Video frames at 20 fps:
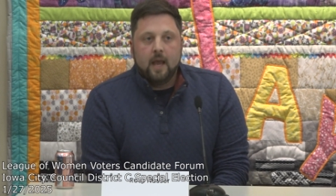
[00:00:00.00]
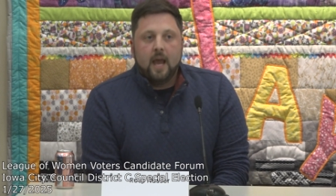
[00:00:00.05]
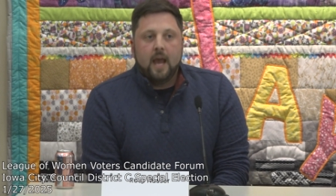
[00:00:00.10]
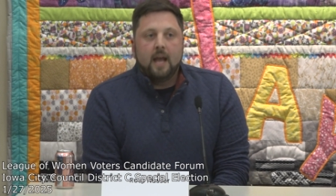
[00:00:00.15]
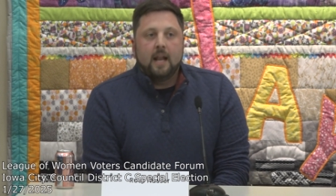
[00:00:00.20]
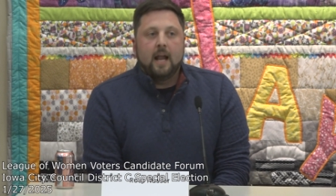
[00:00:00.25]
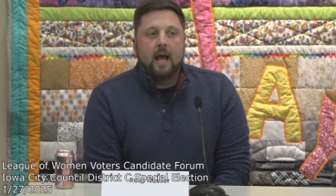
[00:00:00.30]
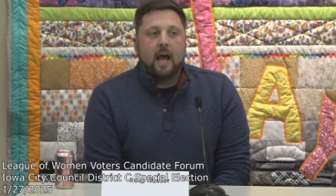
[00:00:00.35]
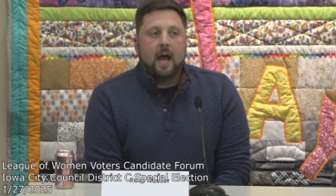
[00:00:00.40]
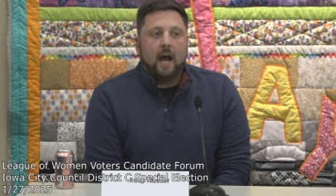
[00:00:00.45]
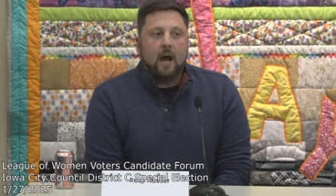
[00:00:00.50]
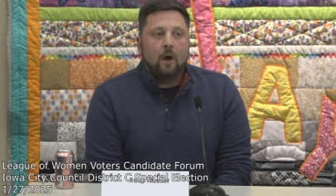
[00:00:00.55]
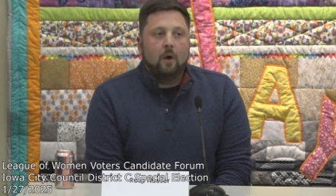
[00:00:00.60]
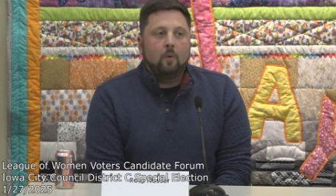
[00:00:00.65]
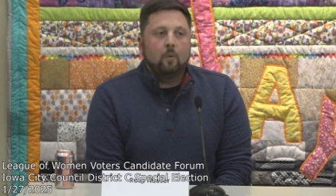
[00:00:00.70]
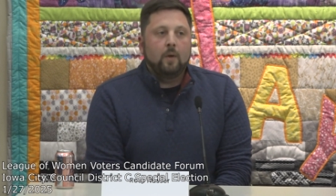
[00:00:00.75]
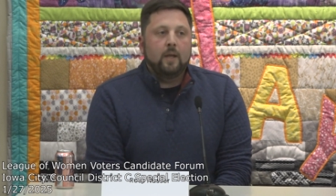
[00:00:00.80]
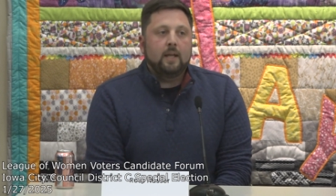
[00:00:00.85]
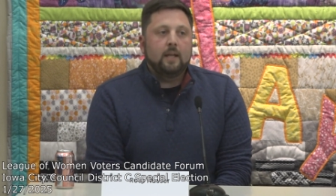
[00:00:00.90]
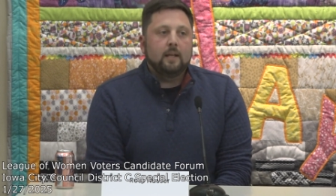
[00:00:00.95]
and how
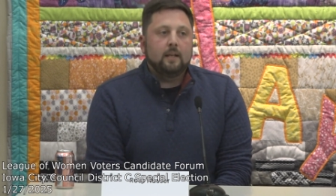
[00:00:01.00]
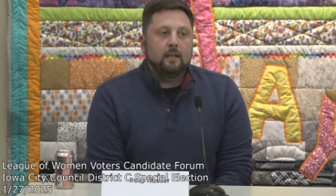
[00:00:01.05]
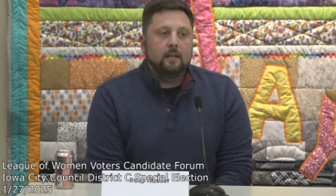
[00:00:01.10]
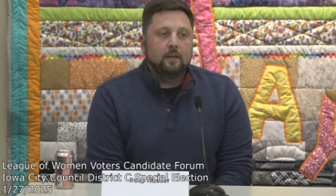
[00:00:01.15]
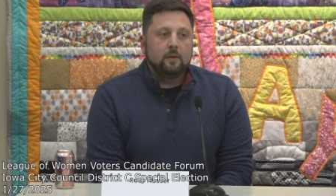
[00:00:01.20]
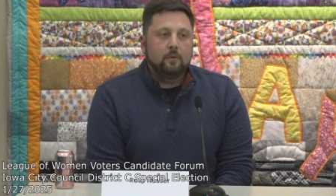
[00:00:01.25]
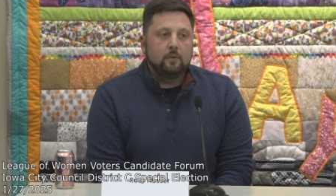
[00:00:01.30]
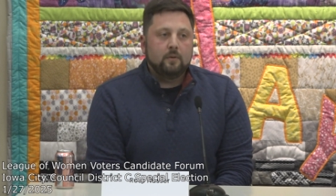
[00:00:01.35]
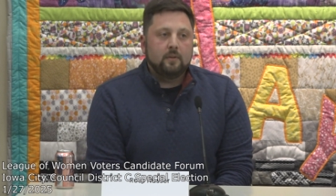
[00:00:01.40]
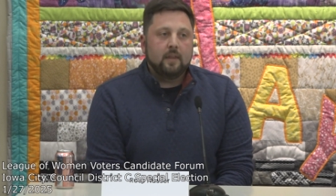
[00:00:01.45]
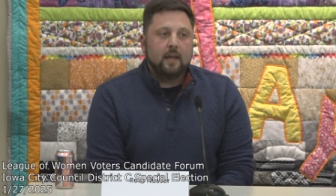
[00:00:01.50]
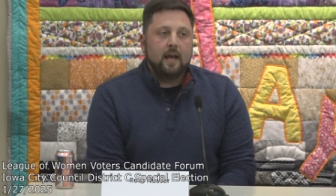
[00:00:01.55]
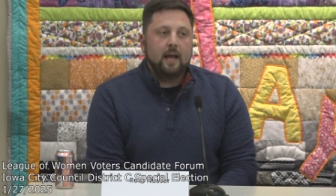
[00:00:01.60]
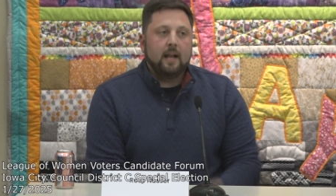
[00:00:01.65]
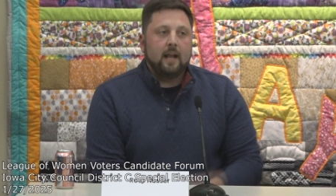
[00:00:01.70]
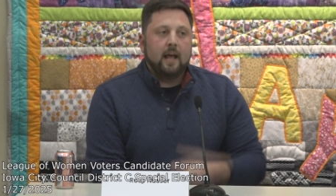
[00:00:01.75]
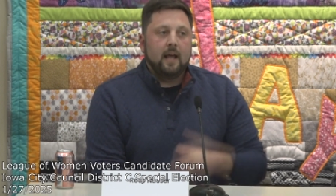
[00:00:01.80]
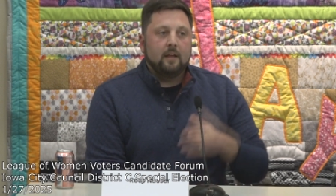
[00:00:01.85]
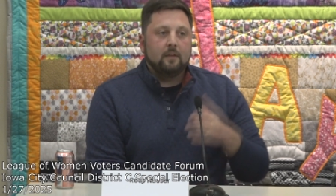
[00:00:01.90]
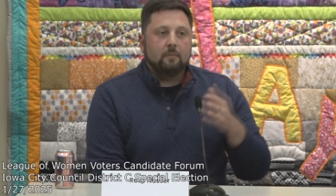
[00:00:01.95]
we can use
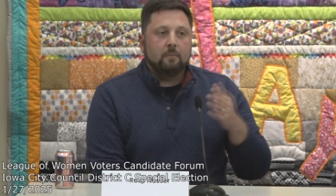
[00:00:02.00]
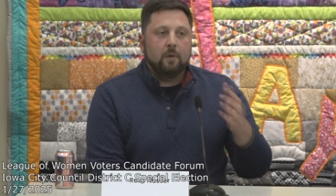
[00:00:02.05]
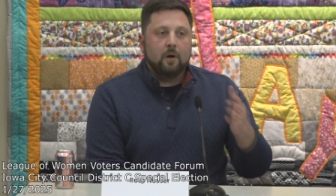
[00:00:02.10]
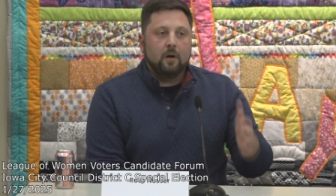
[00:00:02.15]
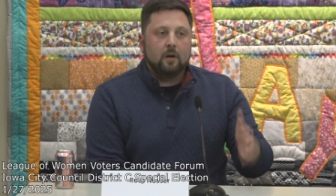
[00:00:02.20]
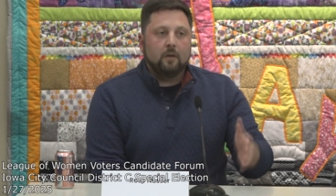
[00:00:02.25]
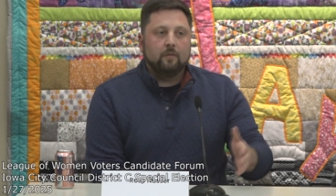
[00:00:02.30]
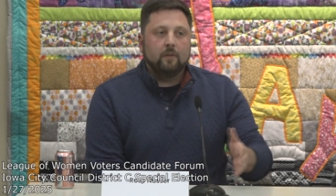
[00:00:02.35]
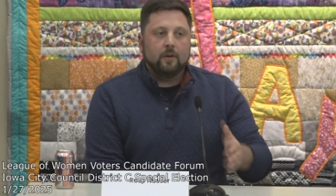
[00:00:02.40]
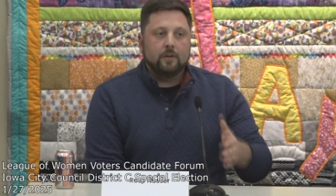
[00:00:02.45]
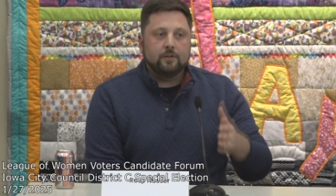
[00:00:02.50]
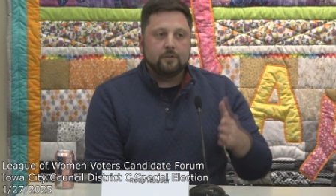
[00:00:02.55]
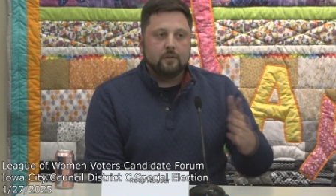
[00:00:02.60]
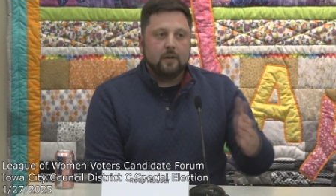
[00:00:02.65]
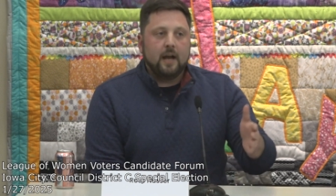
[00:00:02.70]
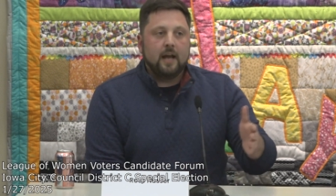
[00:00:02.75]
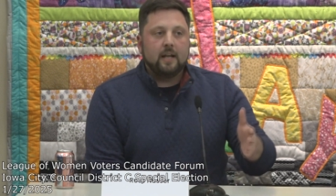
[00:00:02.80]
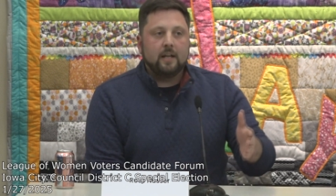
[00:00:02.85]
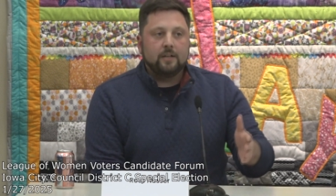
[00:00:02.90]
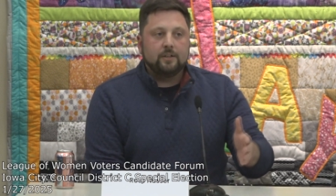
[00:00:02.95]
that as part of our
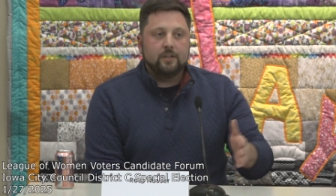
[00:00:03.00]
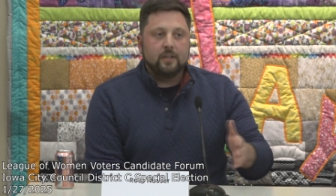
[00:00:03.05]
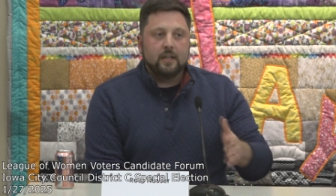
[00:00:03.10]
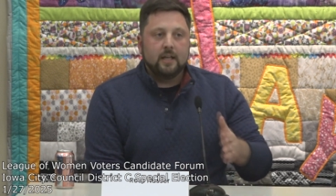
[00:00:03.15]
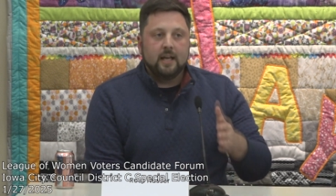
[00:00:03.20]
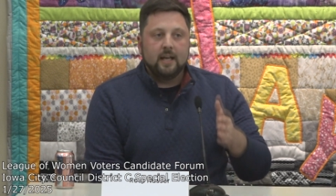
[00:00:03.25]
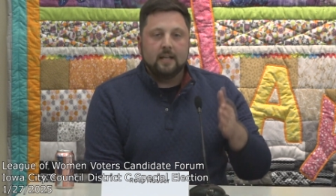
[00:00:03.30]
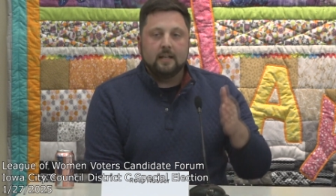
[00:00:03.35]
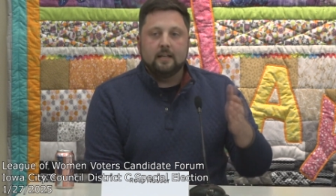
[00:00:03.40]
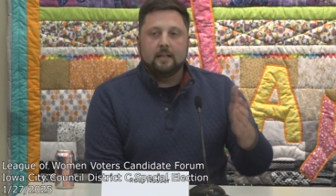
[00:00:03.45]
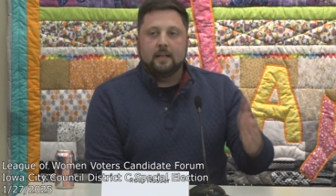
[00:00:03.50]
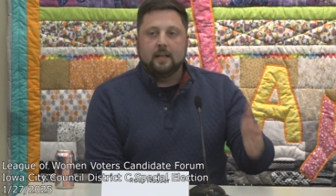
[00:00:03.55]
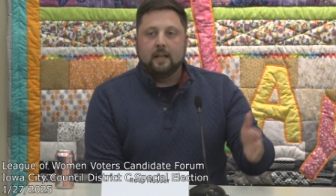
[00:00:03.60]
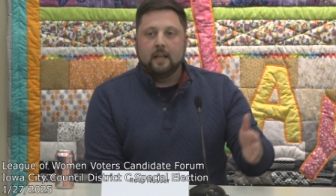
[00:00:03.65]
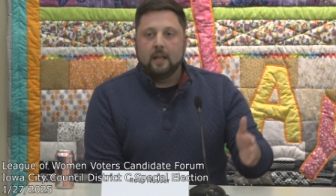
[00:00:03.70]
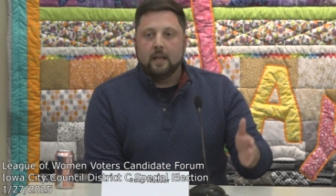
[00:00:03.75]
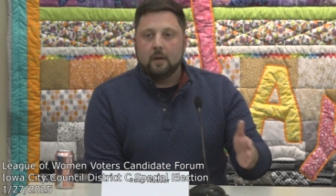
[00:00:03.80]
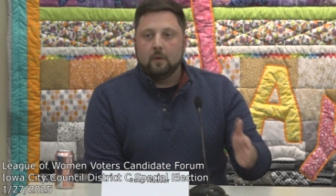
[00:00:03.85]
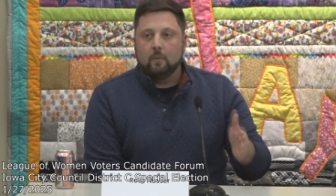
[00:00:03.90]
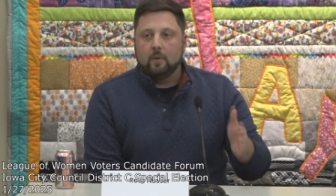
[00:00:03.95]
strategy in
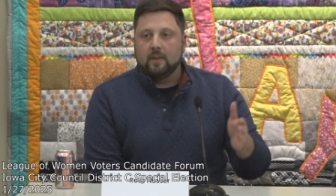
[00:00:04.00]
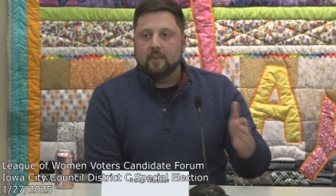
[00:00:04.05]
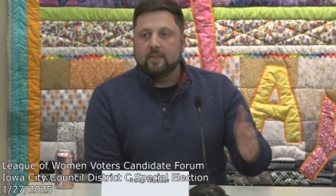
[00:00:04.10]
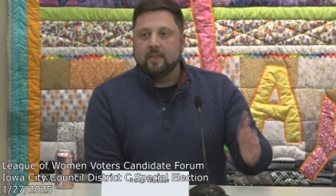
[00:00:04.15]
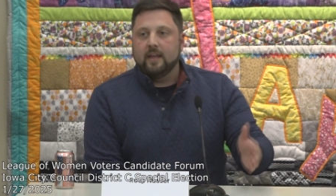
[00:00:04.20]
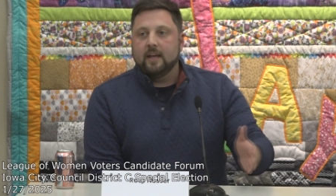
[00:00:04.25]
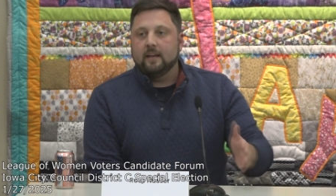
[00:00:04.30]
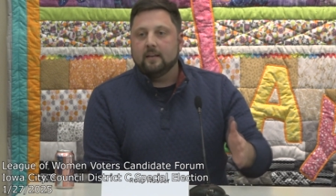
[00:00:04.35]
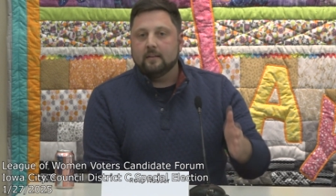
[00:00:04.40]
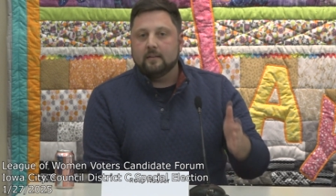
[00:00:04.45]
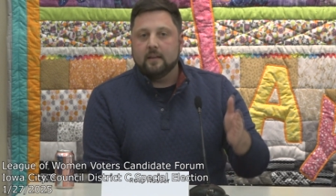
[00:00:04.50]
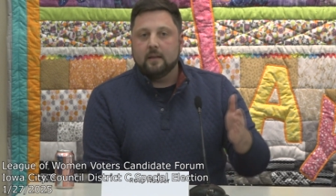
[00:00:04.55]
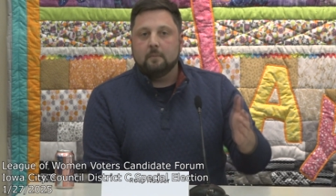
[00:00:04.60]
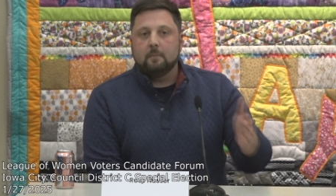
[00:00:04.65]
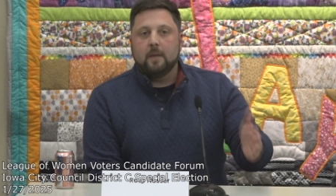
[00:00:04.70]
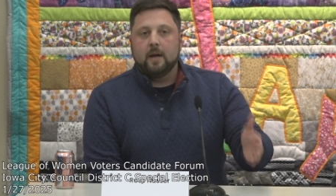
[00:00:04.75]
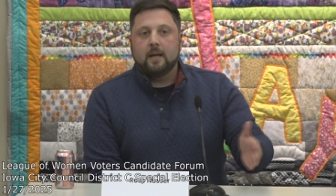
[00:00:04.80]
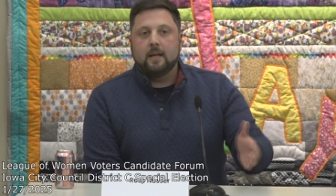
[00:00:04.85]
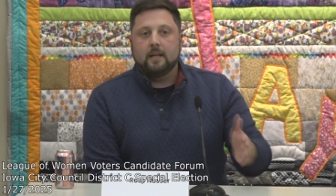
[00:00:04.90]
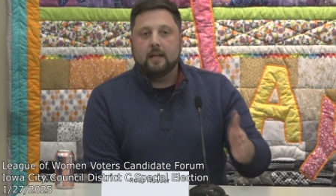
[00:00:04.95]
dealing with things that
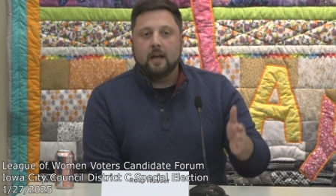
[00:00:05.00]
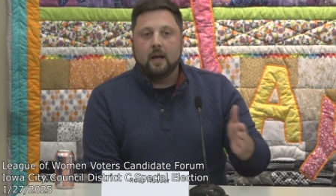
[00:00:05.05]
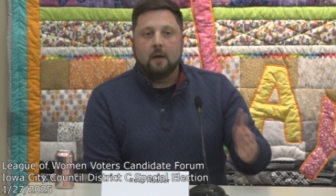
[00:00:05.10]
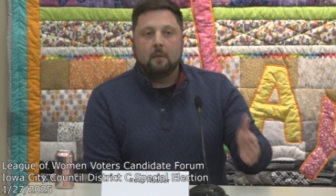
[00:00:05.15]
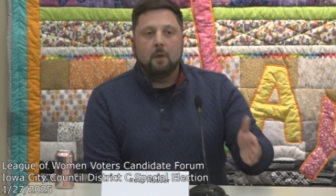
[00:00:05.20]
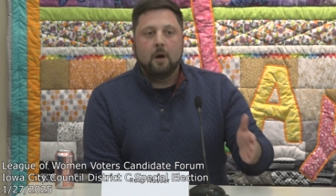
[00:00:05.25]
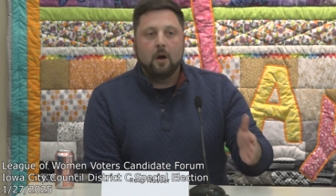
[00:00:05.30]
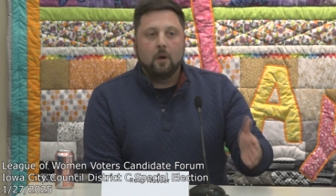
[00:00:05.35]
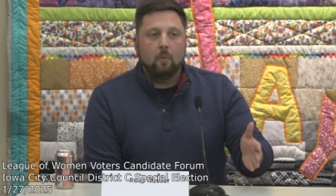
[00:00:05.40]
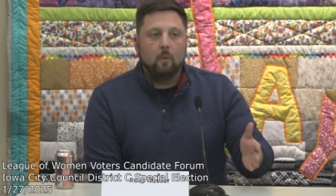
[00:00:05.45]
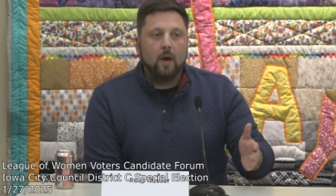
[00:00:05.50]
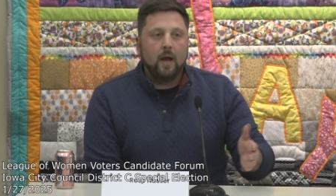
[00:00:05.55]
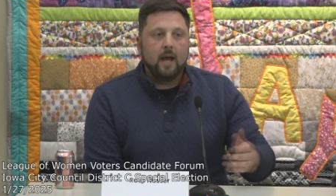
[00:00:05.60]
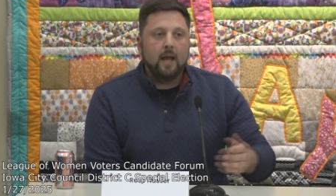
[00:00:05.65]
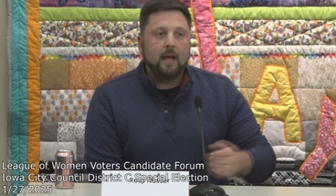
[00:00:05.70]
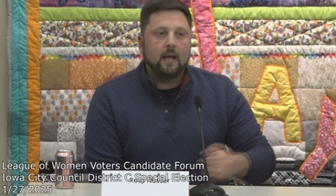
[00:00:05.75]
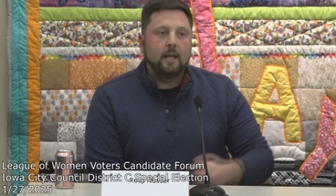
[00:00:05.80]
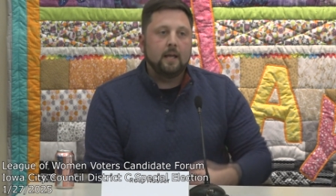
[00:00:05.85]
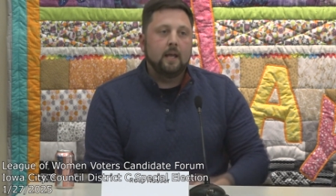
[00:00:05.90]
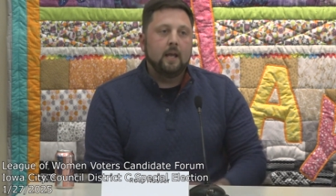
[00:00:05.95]
might come our
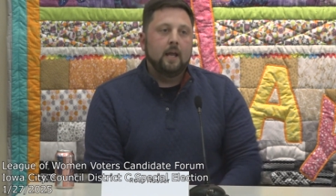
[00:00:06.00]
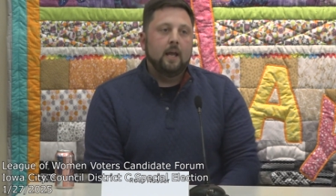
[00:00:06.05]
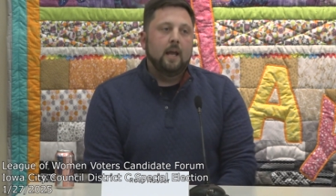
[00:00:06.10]
way